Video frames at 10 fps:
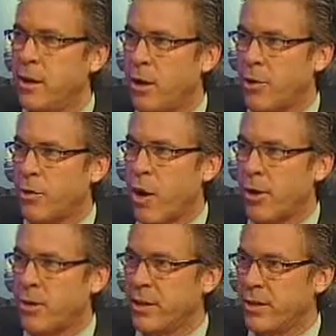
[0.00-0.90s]
on
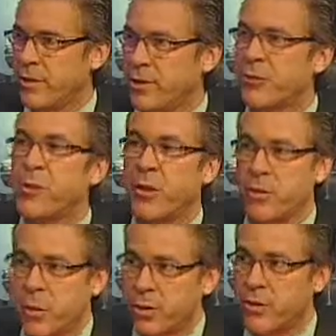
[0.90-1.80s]
water deliveries from other
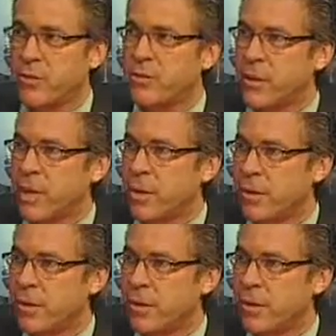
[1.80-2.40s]
parts of the state.